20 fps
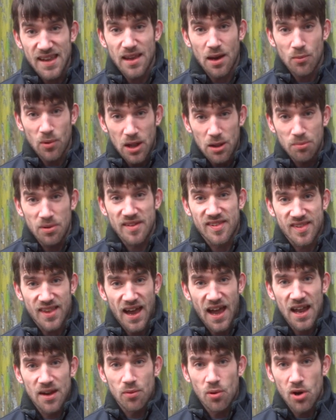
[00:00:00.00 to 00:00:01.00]
that while we
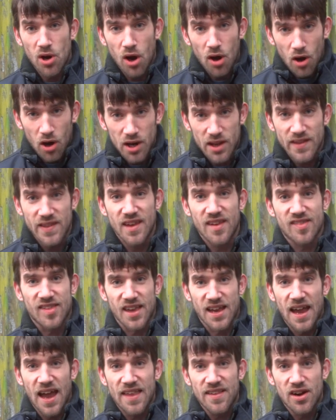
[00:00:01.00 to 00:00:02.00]
stand we're all in this
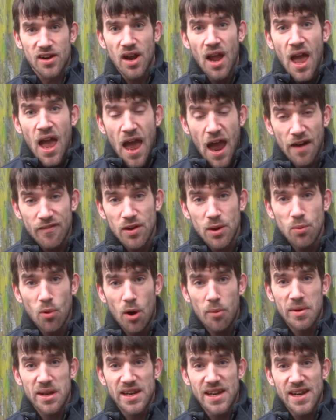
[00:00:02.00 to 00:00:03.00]
together, every
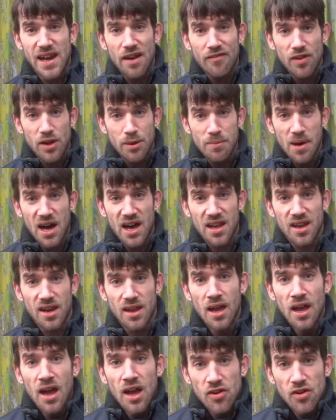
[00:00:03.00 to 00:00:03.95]
woman and every man,